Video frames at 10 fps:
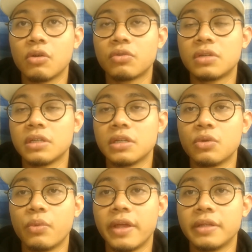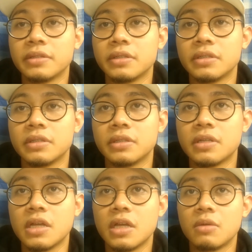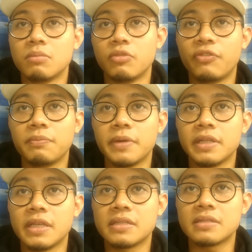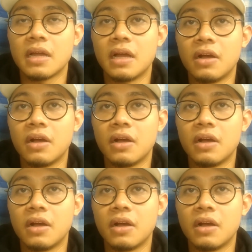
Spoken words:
occur when the movement is